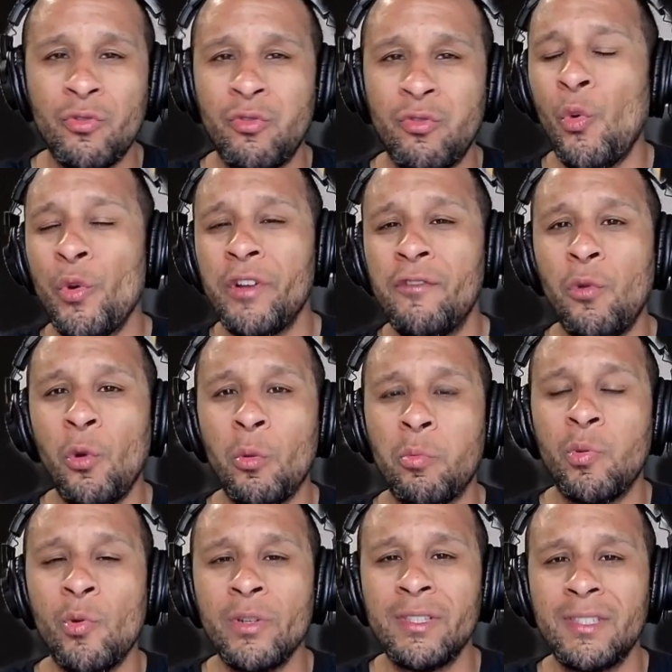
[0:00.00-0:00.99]
44
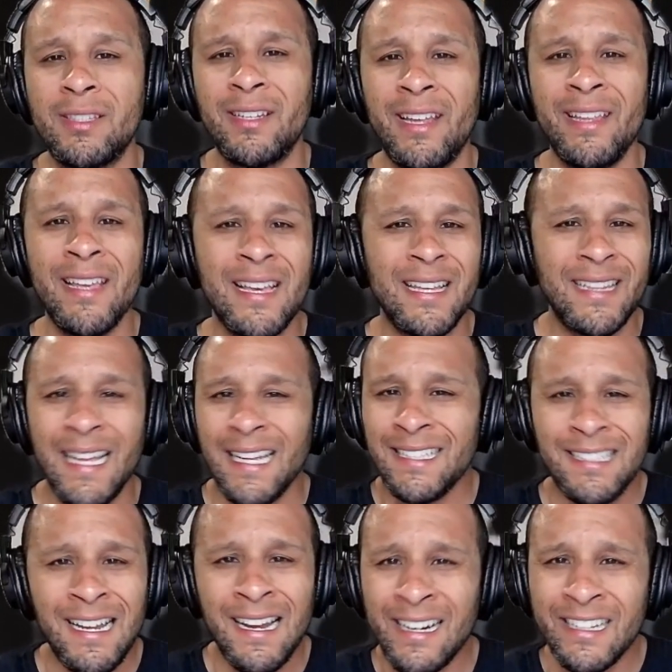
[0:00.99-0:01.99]
points today. That's
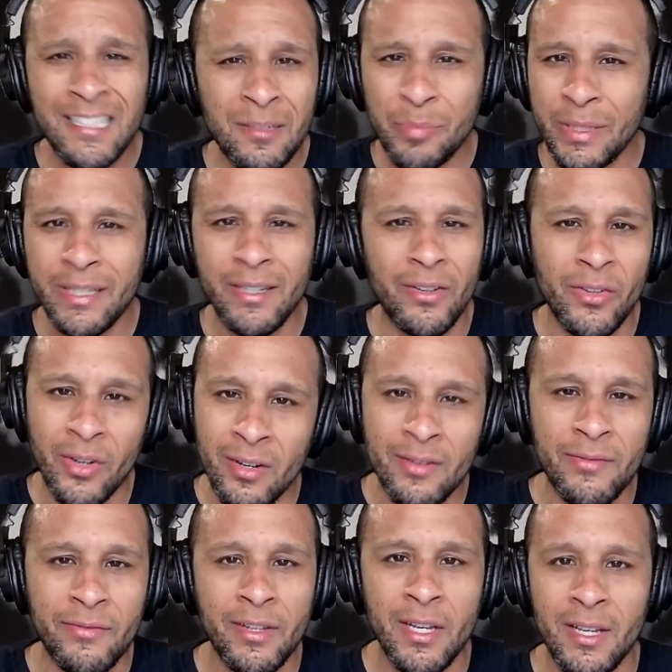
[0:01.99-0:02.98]
not going to be
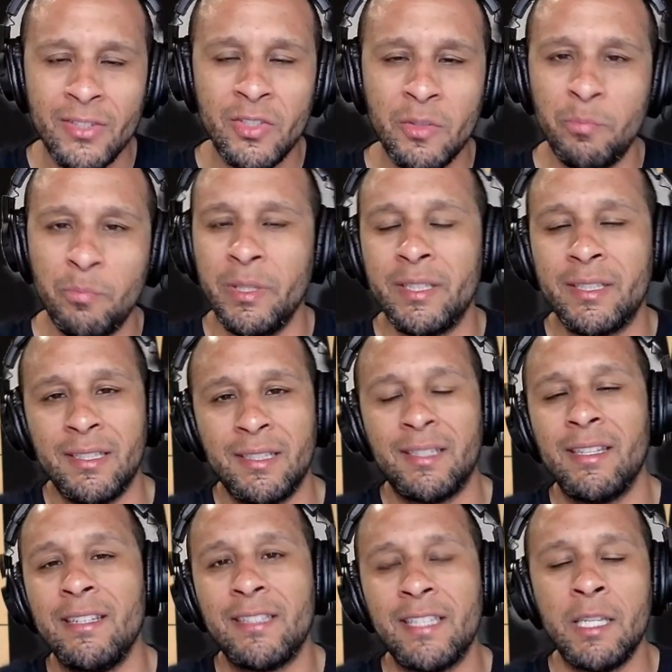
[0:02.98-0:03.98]
enough to beat this
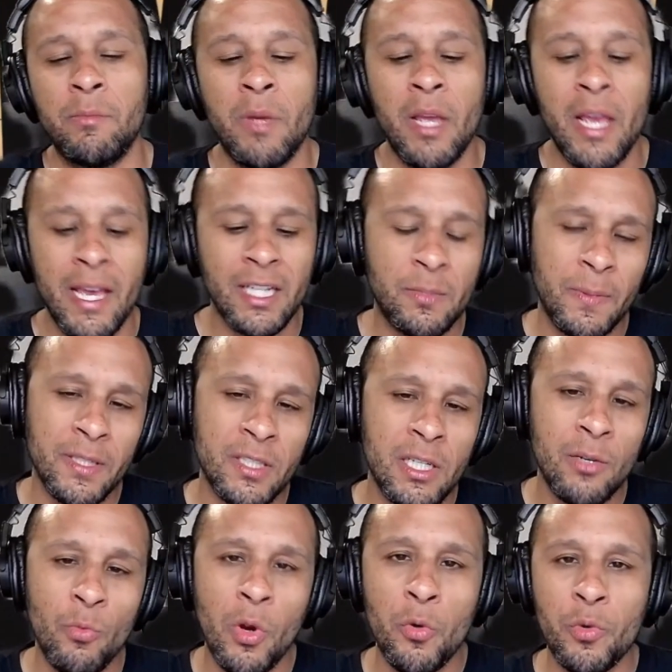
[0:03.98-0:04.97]
Heat team,
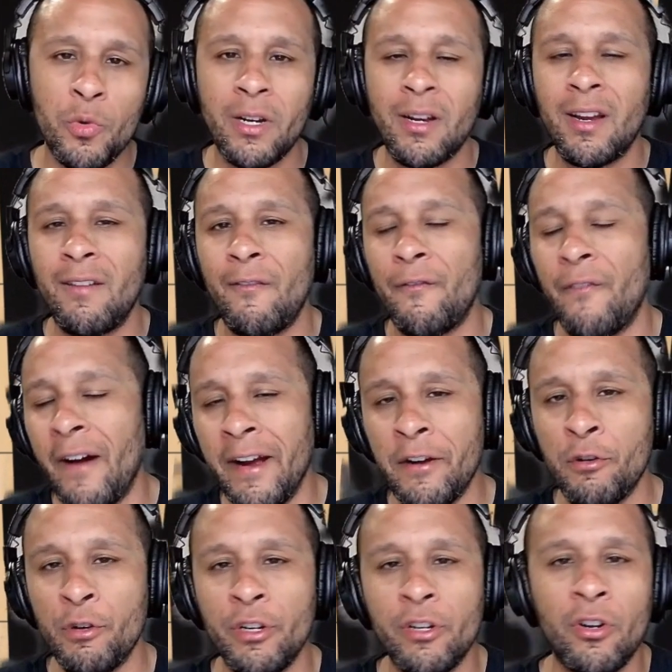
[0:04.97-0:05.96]
especially when we're
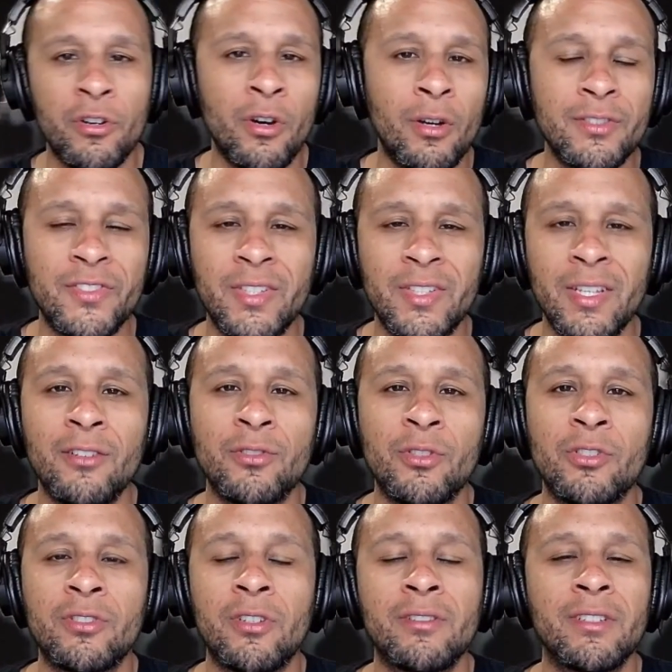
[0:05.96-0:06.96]
firing on all
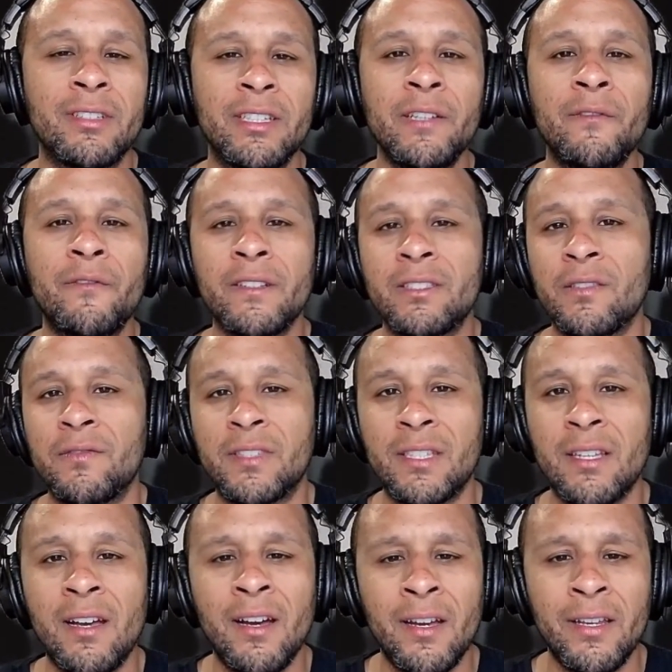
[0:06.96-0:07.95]
cylinders on the defensive
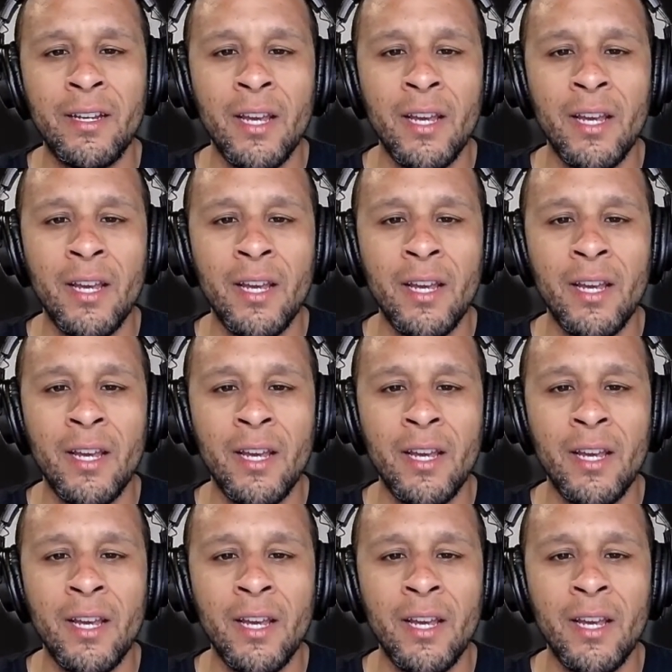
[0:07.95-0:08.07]
side.